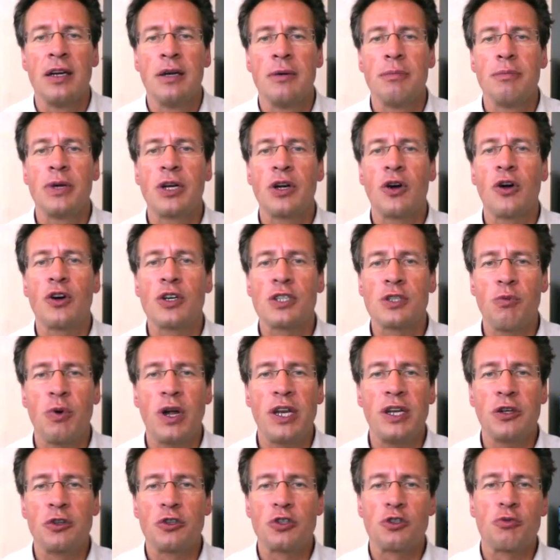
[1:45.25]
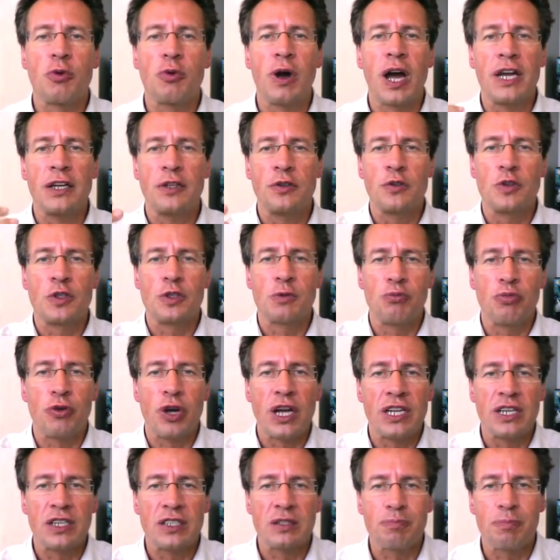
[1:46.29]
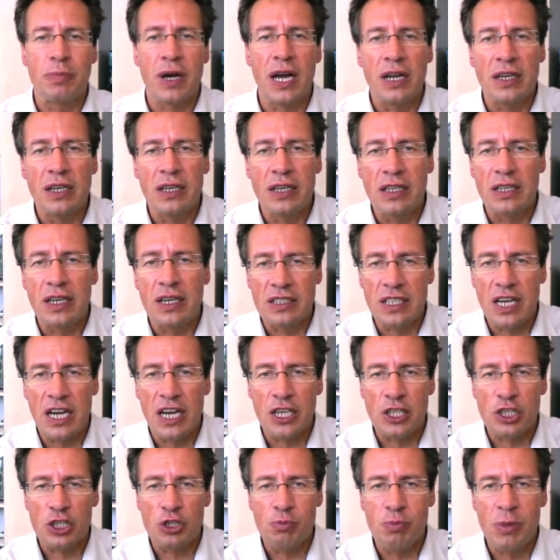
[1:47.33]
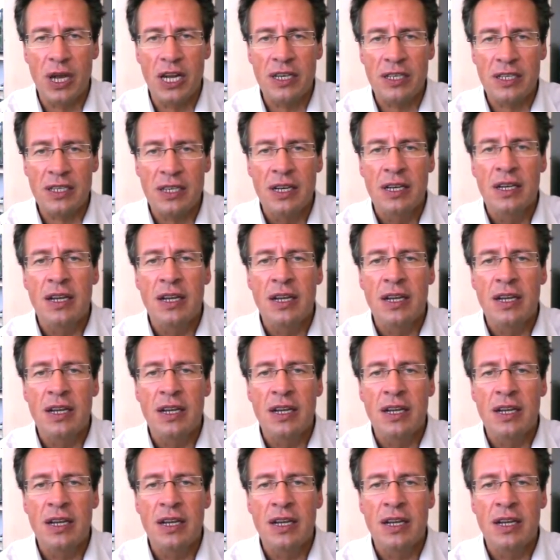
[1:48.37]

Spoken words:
Because when you try to spread a binary attachment,